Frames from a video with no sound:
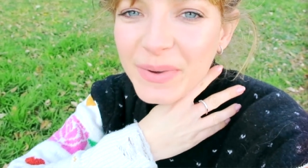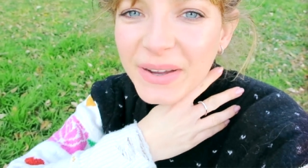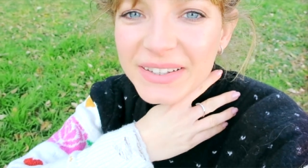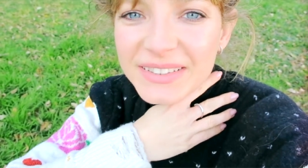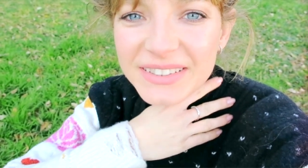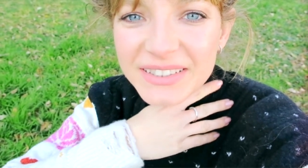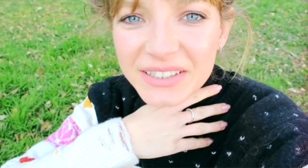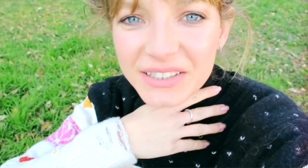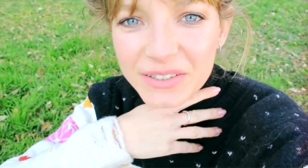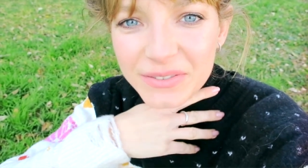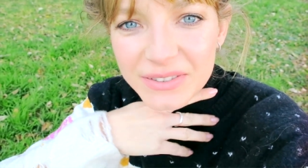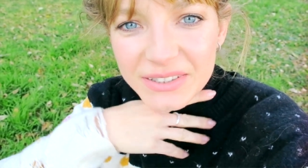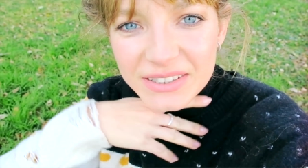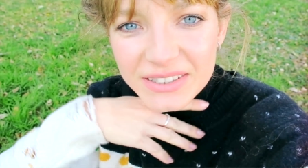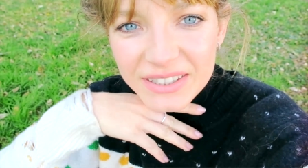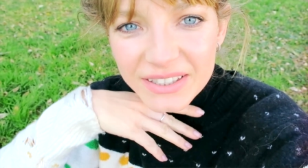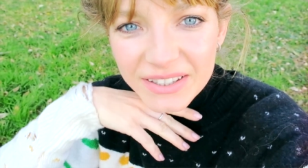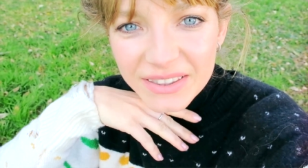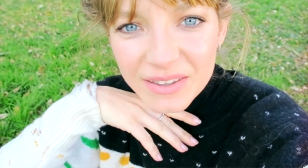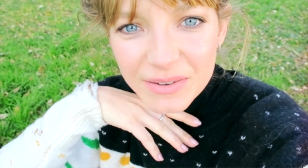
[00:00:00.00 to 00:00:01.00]
I didn't even
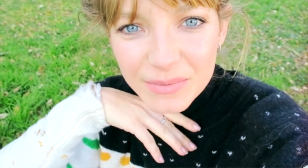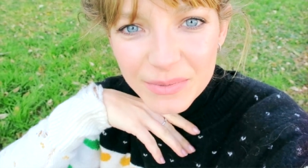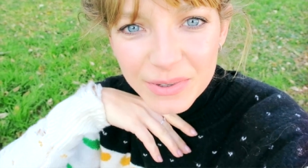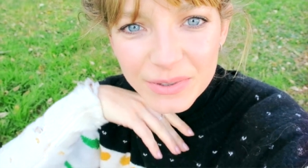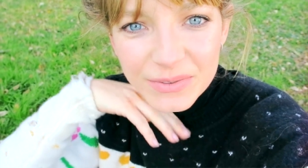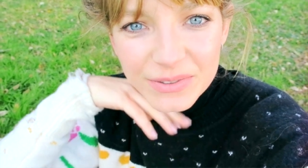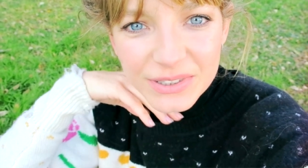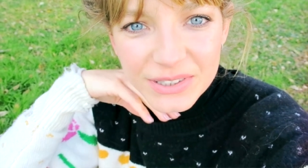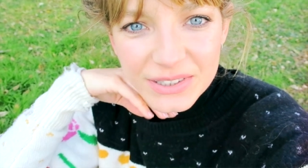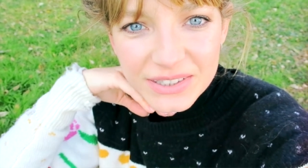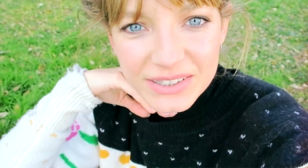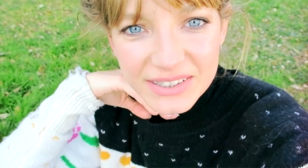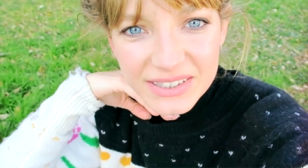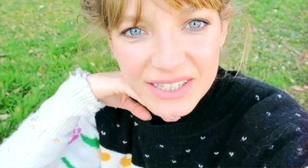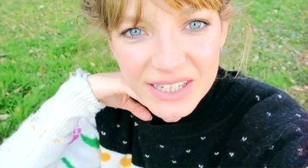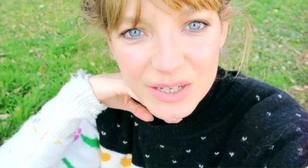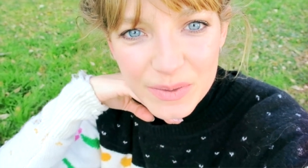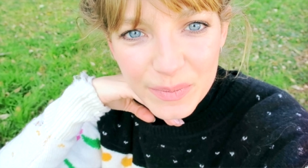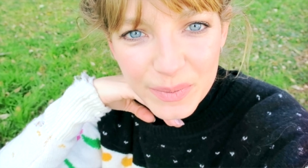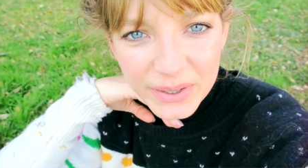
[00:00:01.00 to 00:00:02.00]
take them off to
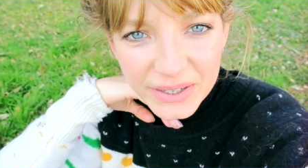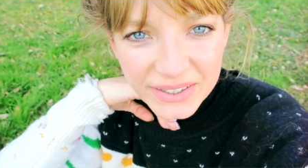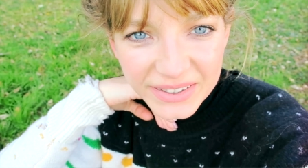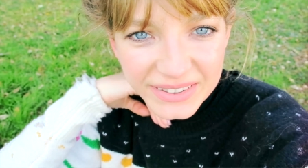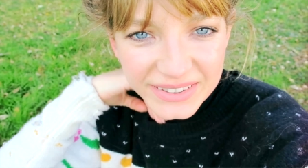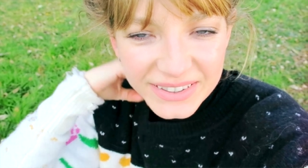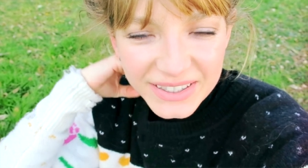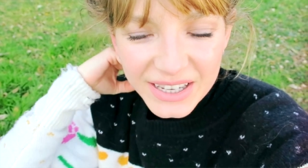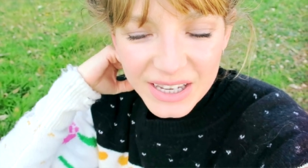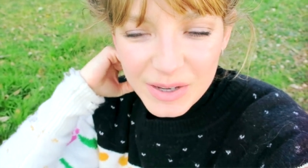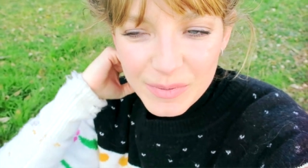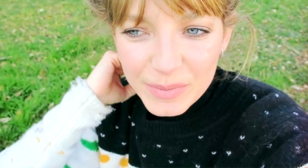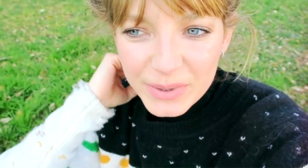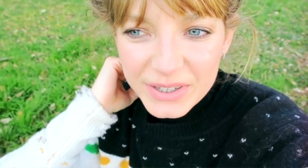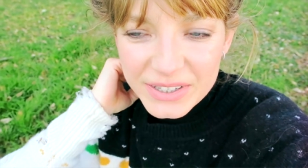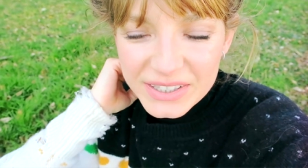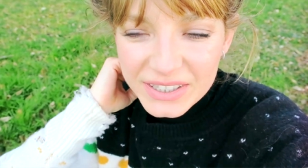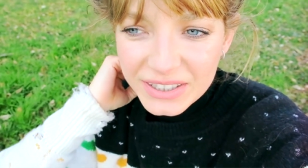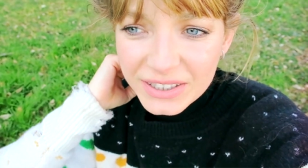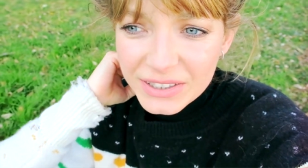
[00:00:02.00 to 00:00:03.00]
sleep in,
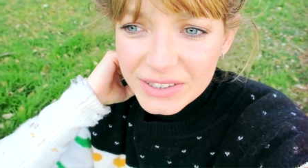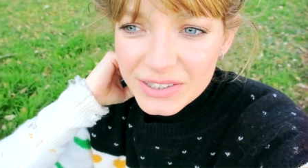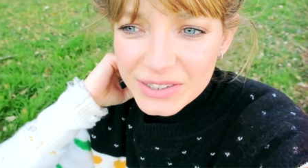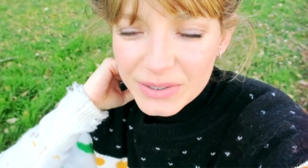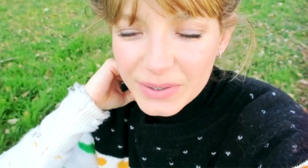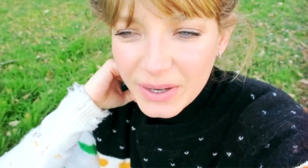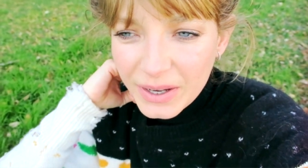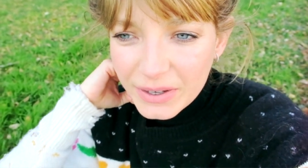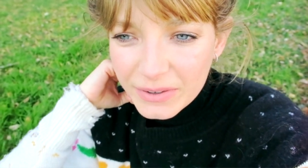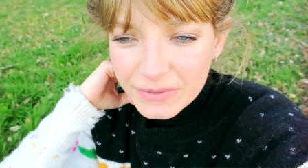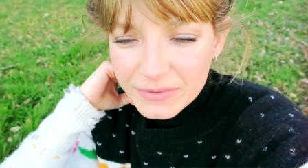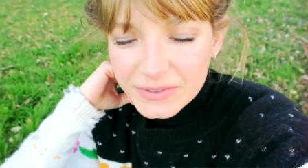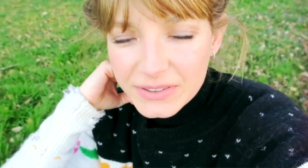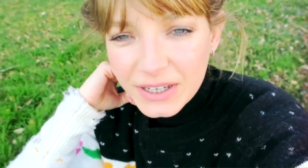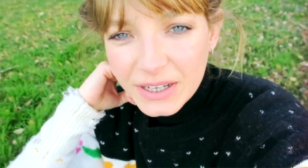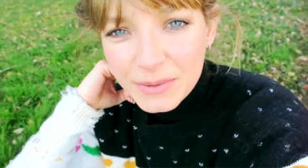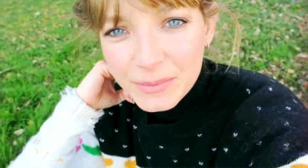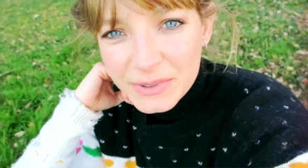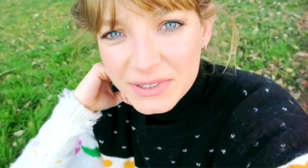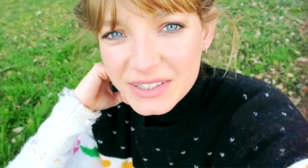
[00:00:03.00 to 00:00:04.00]
because I used to have
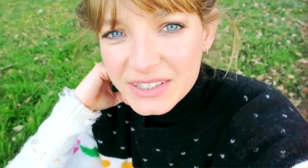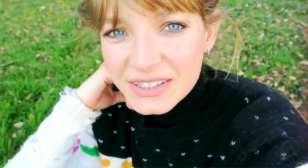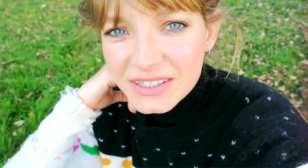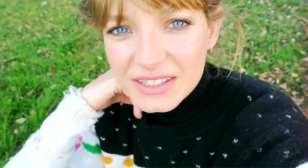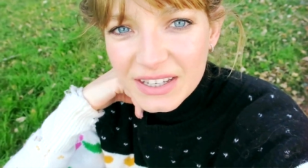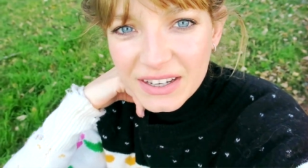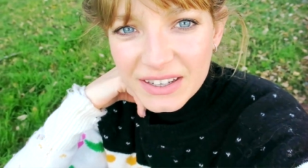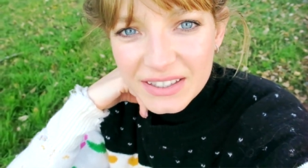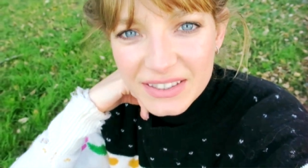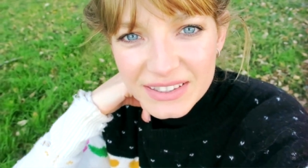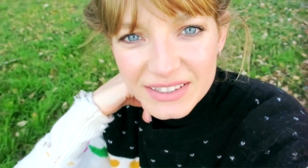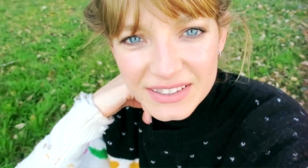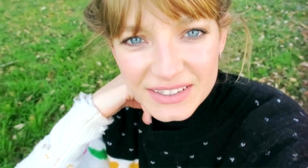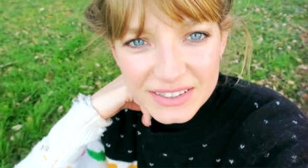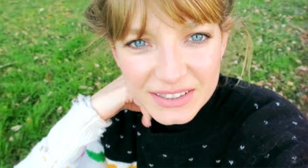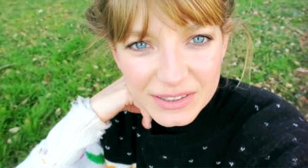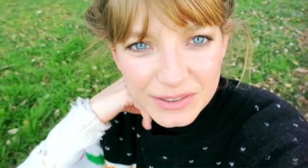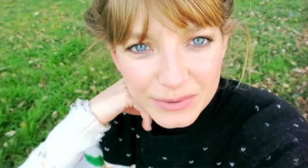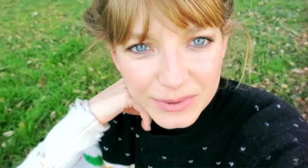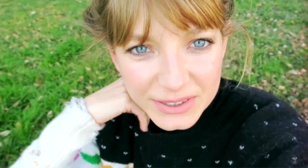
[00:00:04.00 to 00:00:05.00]
diamond studs,
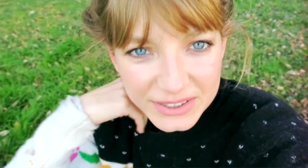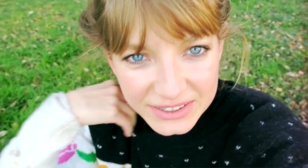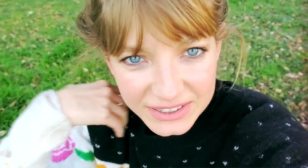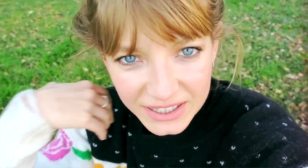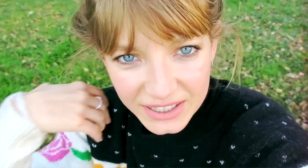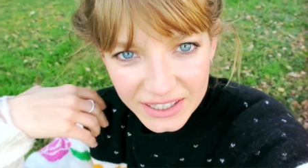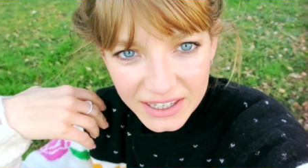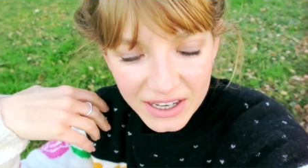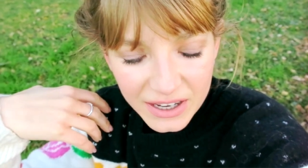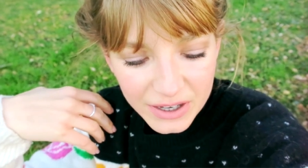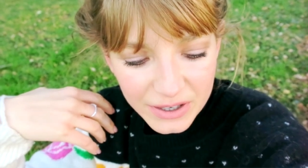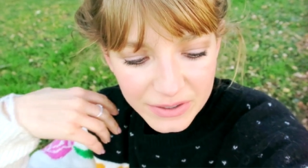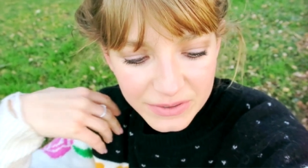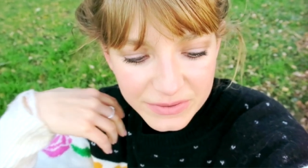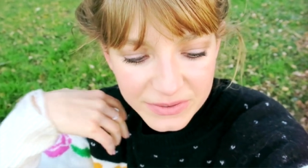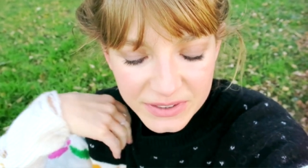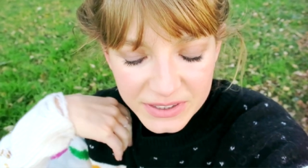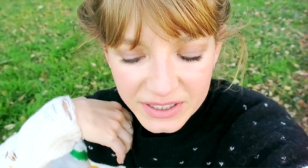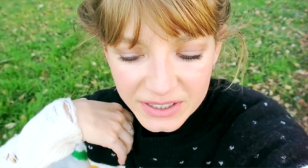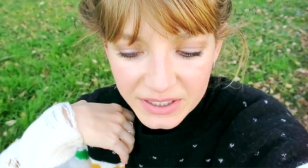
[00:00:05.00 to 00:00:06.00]
which I
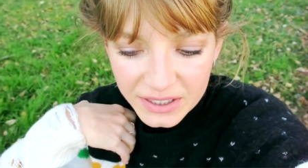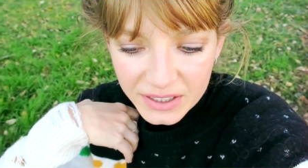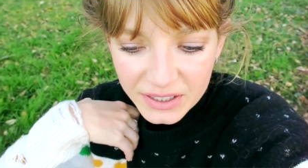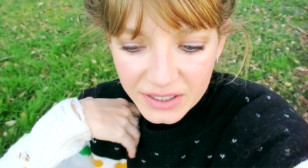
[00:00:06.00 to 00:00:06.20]
loved,